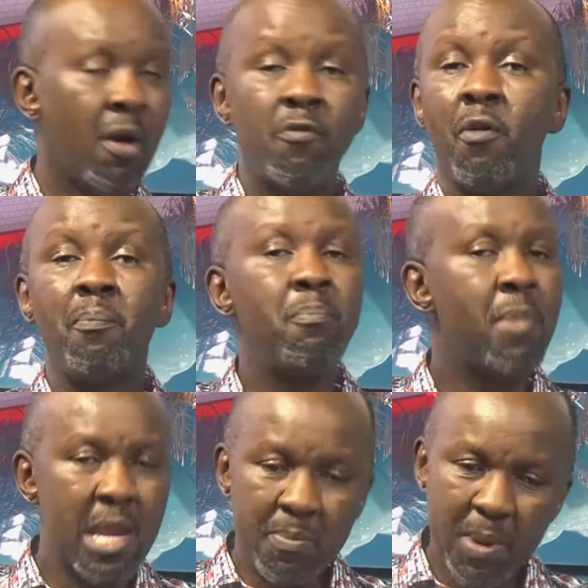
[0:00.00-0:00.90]
For
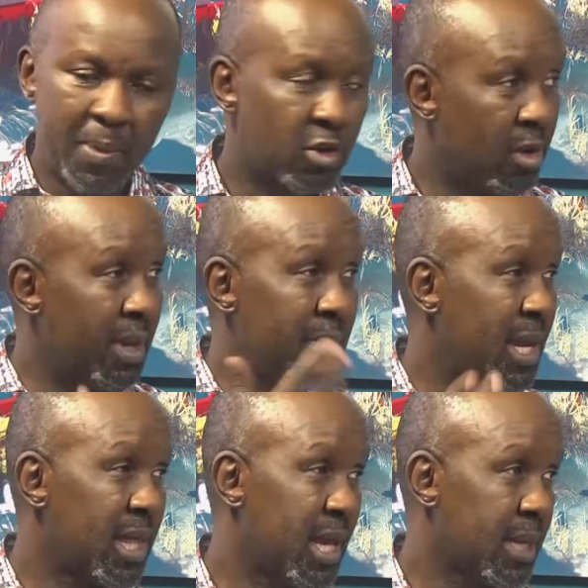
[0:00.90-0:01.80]
many people, it will mean
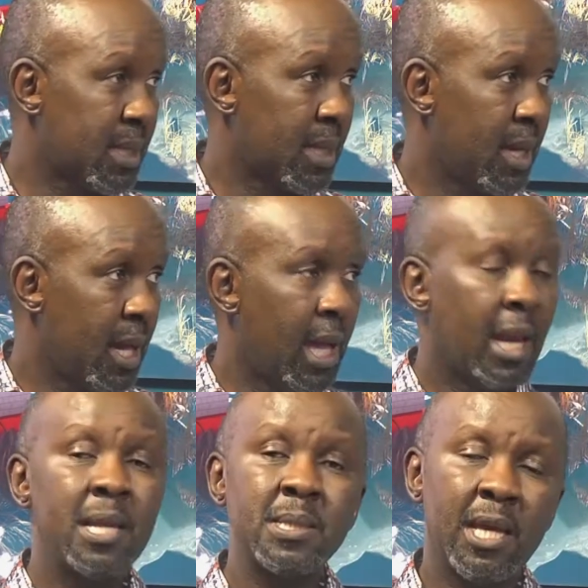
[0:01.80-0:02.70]
many things.
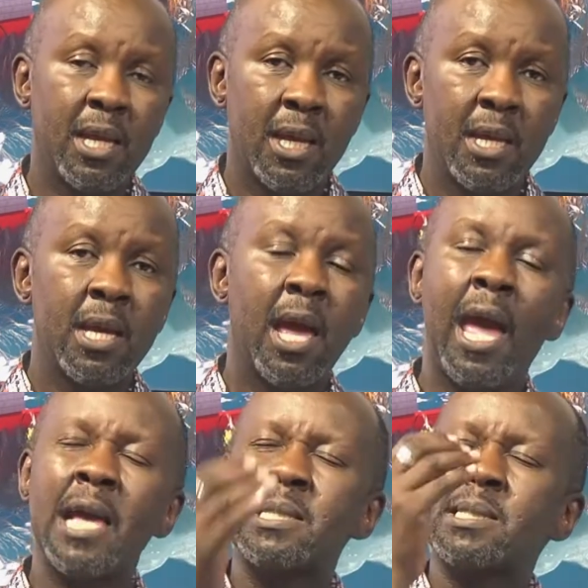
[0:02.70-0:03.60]
Listen,
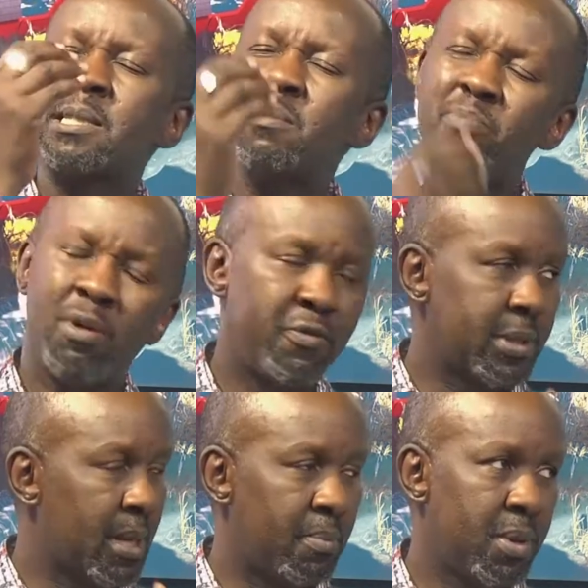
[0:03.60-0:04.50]
as simple for
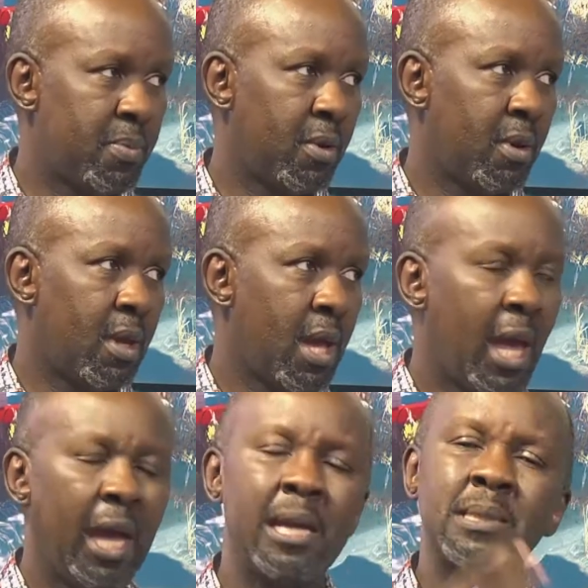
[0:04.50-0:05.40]
some people,
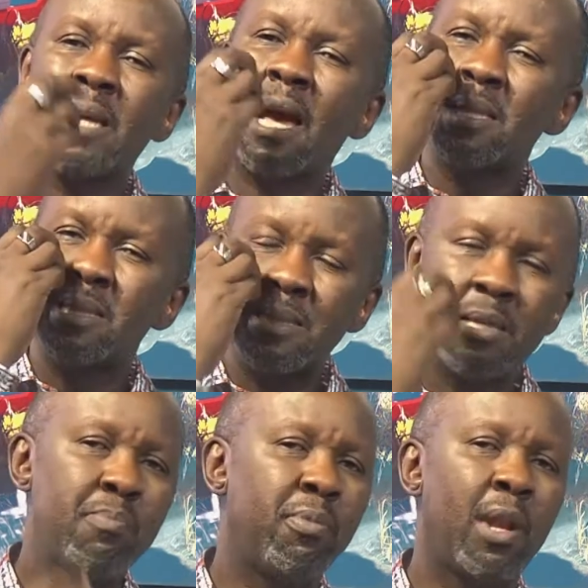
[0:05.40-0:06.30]
it's as
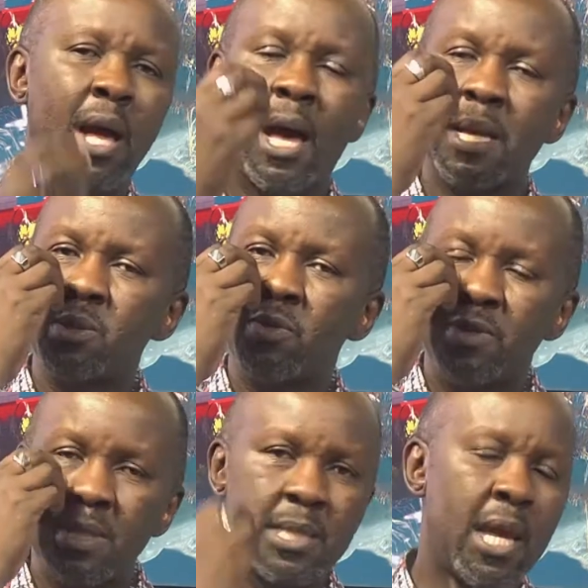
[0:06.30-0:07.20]
simple as you've
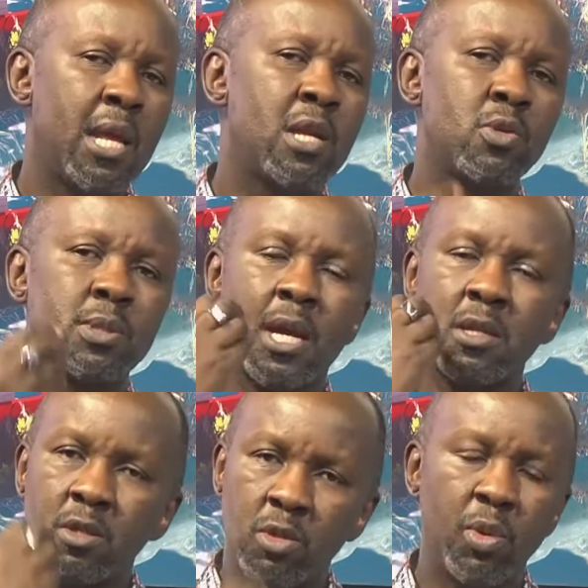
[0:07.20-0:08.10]
decided to
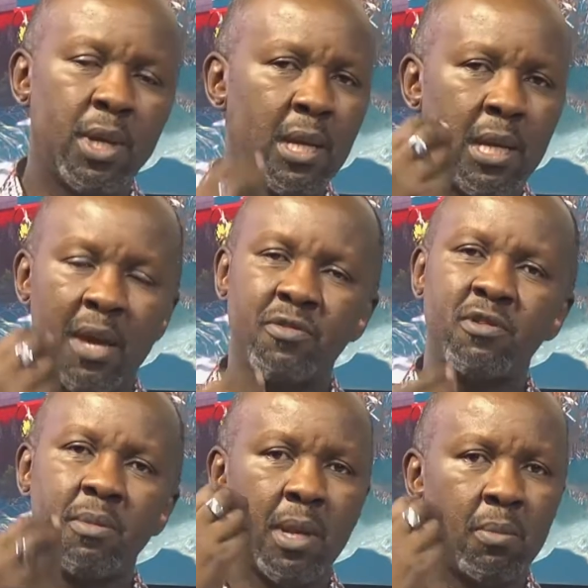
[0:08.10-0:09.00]
start doing live
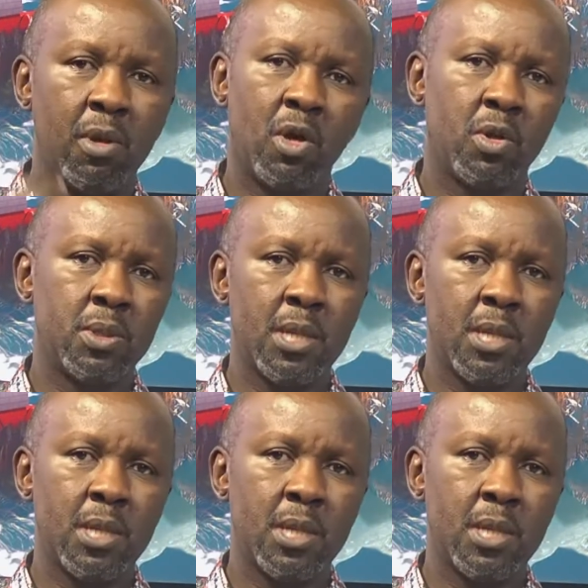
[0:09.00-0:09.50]
stream and blogs.